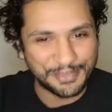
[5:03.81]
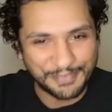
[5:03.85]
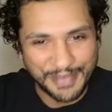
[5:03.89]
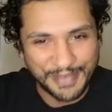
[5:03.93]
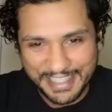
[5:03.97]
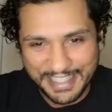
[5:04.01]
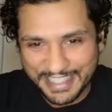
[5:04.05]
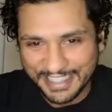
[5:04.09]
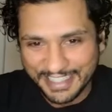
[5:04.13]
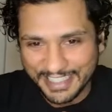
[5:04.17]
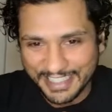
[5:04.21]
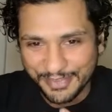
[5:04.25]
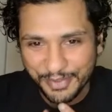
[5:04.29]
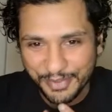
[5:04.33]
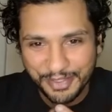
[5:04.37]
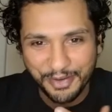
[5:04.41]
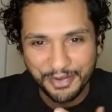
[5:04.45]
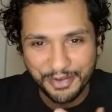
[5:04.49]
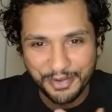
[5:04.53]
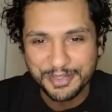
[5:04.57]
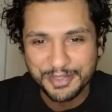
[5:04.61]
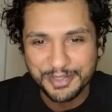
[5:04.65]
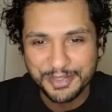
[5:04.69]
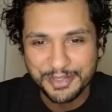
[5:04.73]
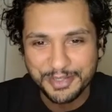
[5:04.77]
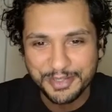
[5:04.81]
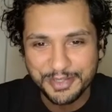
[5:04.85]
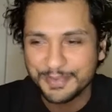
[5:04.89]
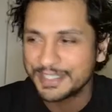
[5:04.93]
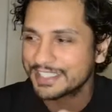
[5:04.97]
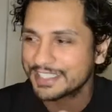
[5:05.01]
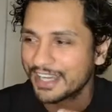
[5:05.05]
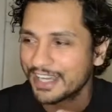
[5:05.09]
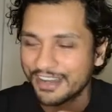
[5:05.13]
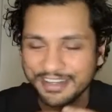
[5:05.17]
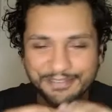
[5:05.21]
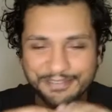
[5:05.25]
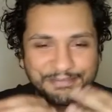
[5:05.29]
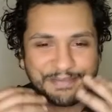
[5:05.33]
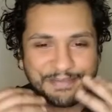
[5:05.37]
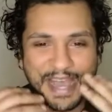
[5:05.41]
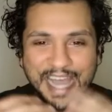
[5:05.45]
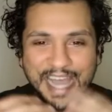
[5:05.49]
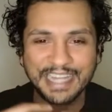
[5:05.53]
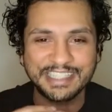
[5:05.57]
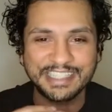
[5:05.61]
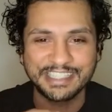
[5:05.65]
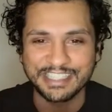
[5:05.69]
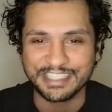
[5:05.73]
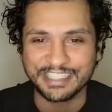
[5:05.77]
Basically, we'd always be talking mad
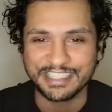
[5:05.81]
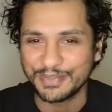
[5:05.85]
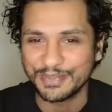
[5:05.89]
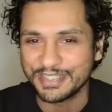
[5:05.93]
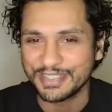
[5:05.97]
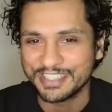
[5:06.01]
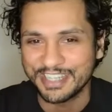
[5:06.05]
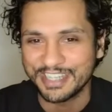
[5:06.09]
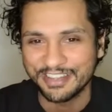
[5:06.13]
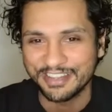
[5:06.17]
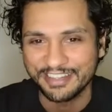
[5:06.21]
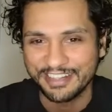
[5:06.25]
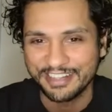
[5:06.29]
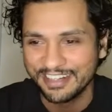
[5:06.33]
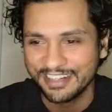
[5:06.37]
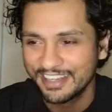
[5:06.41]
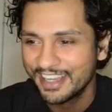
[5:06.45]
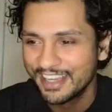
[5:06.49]
shit to each other,